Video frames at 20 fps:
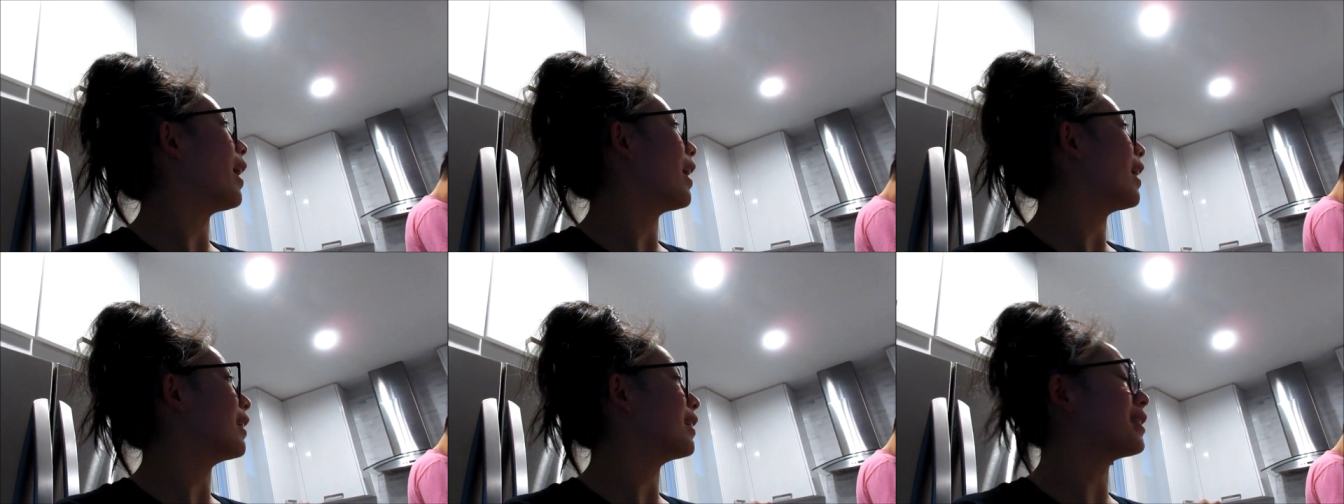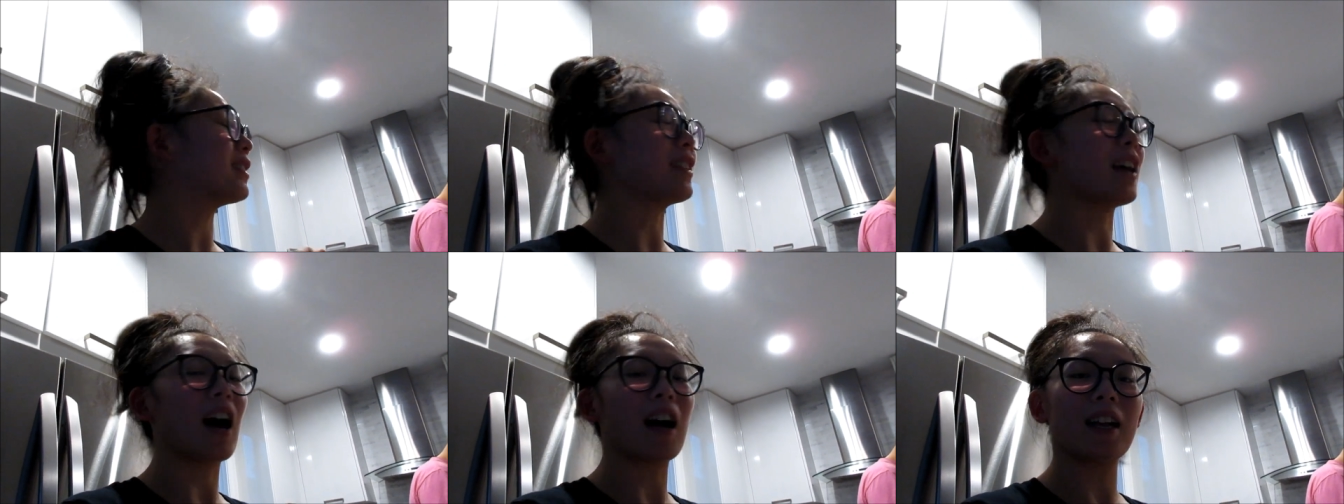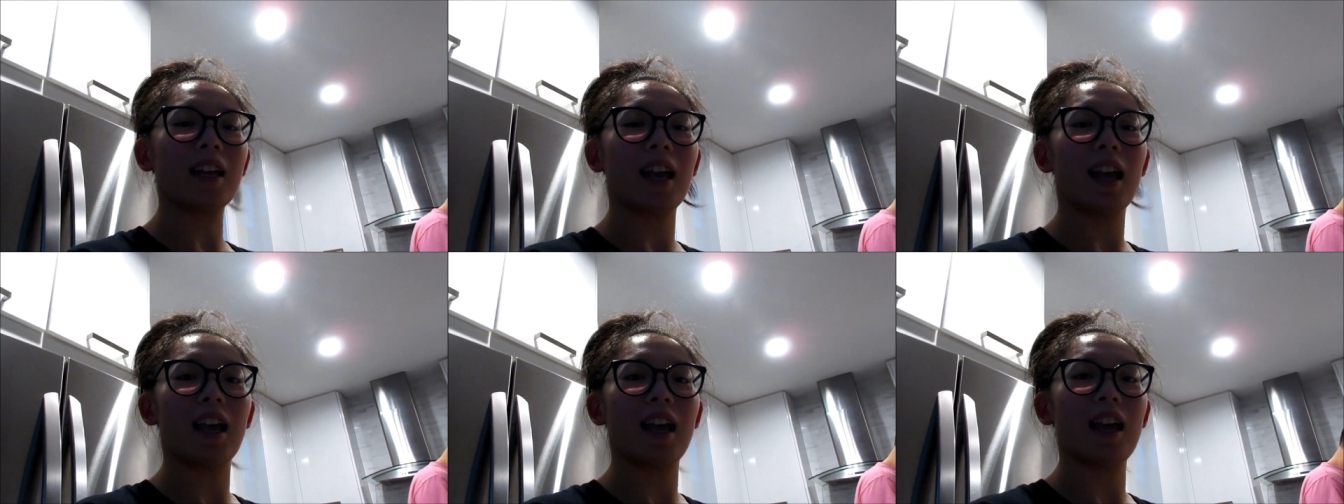and
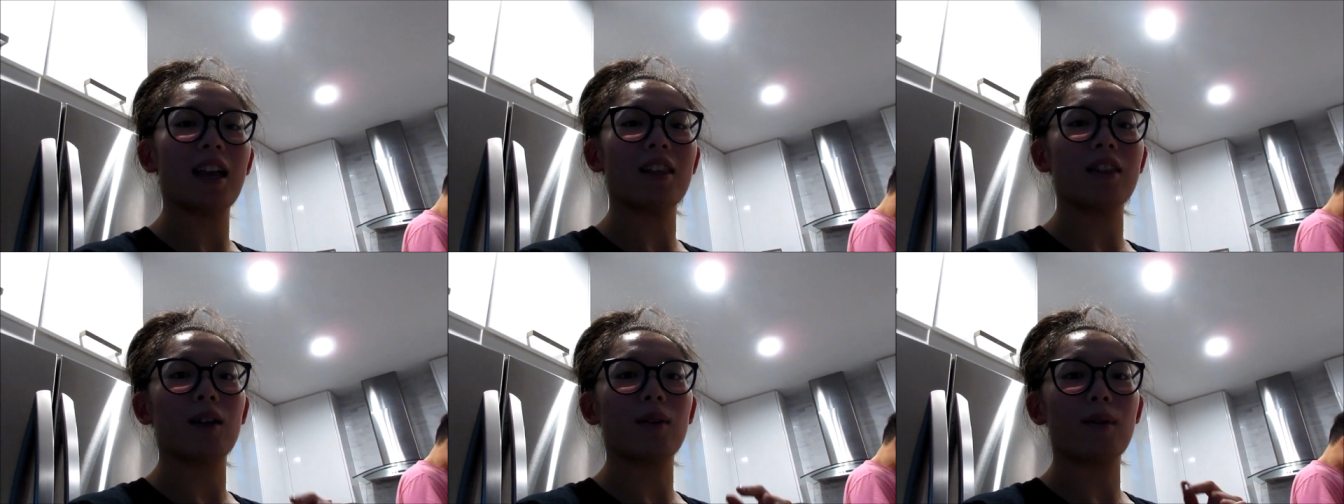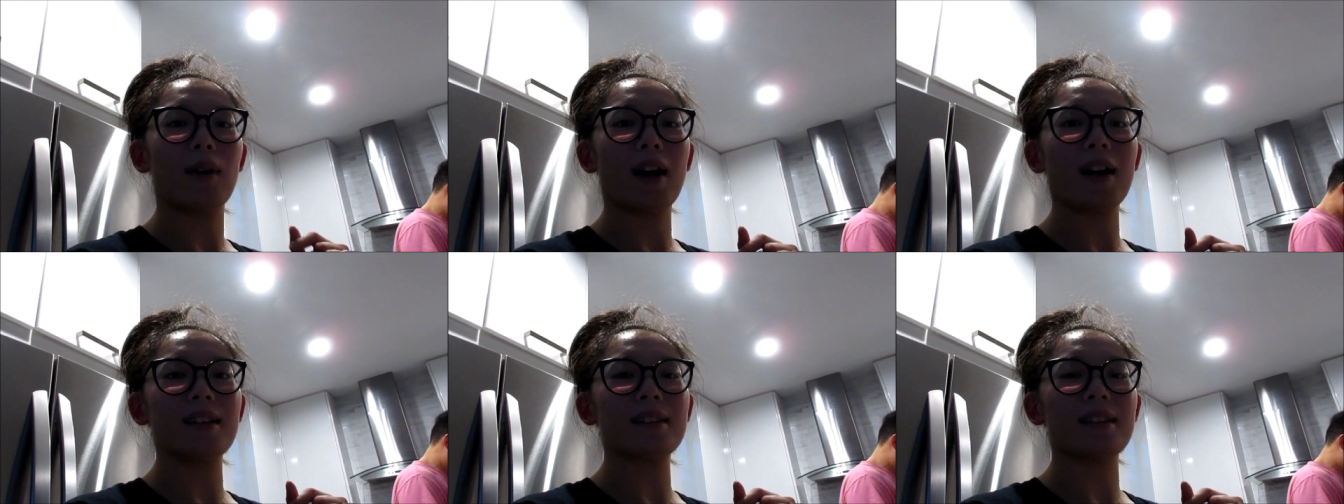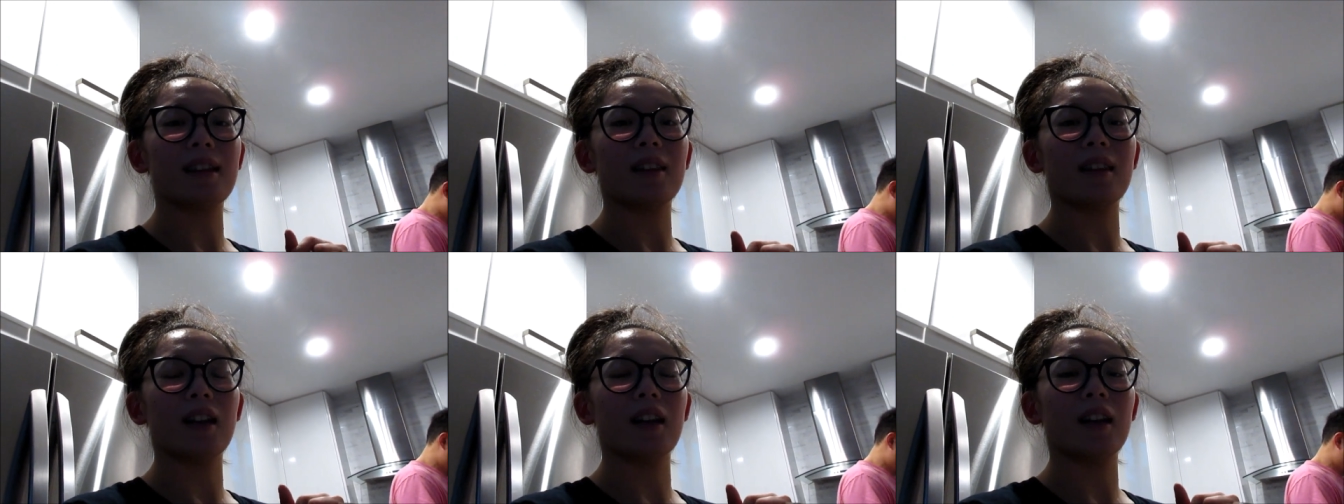sake in the
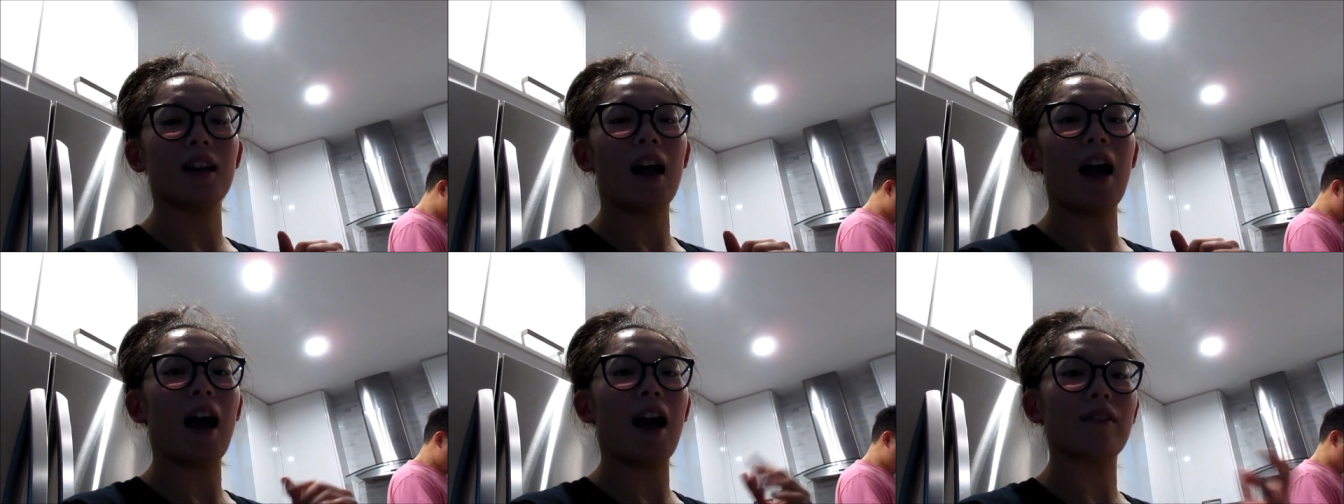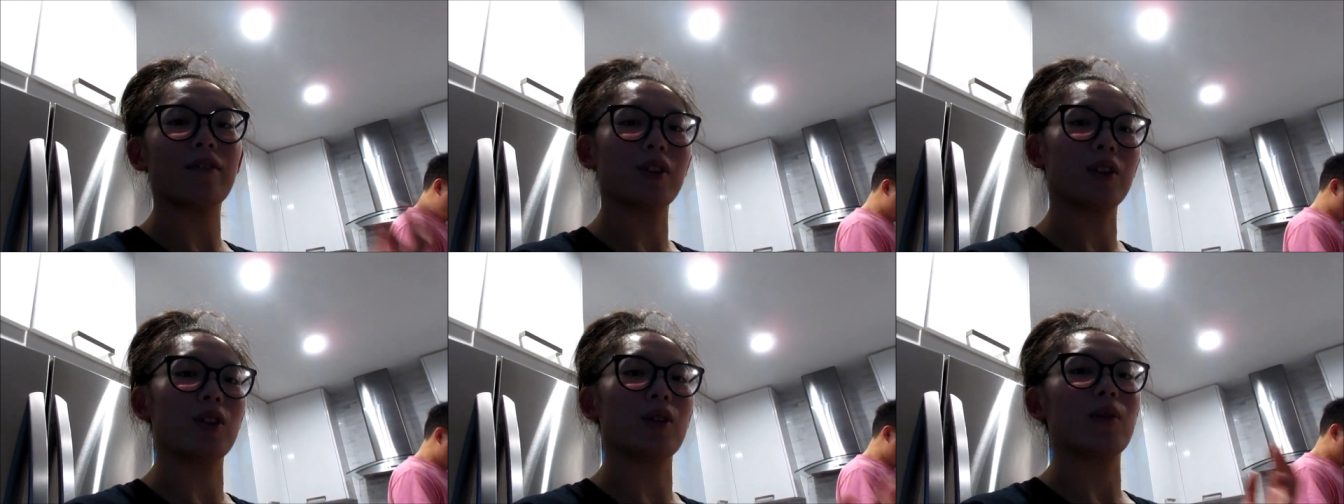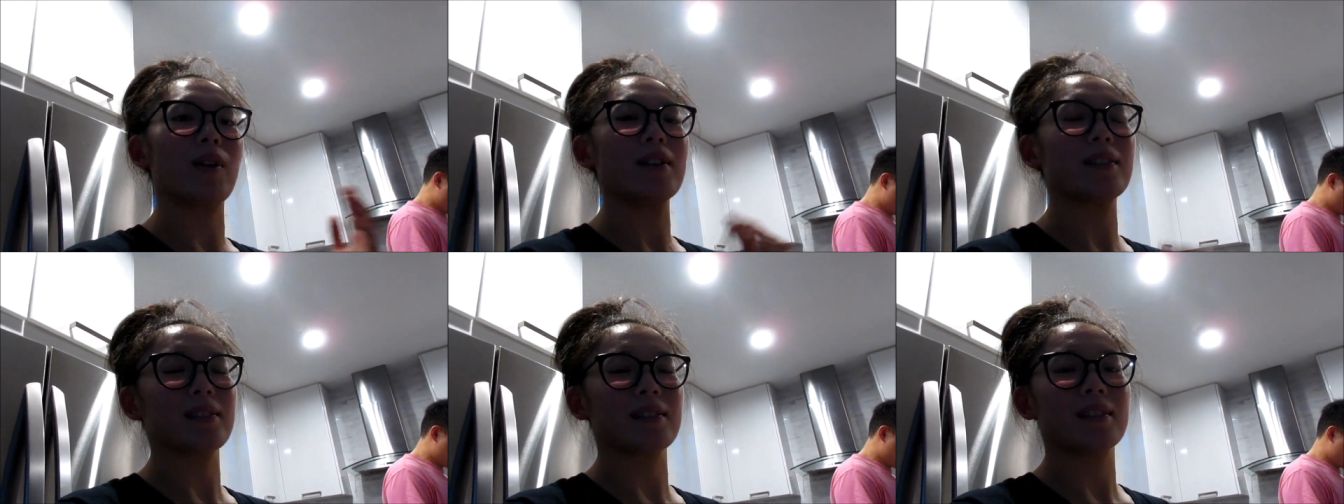rice, and then after
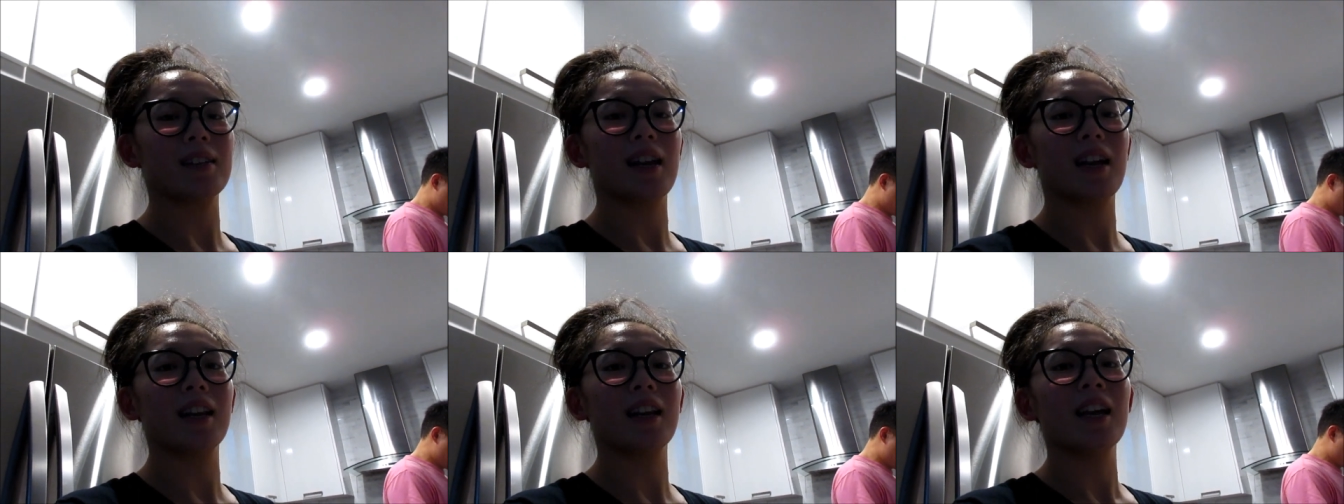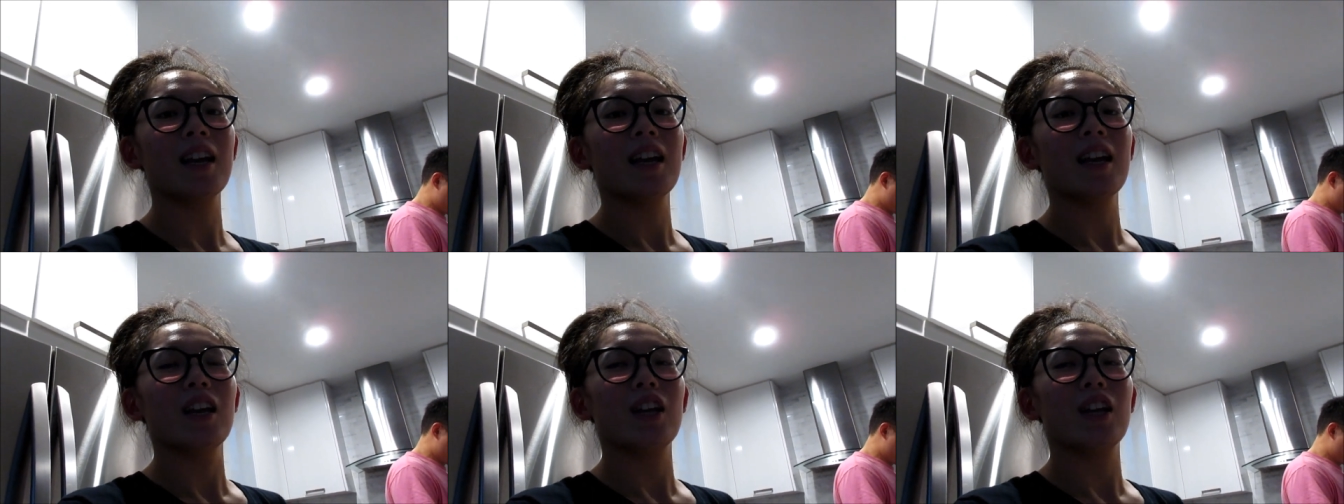the rice is done,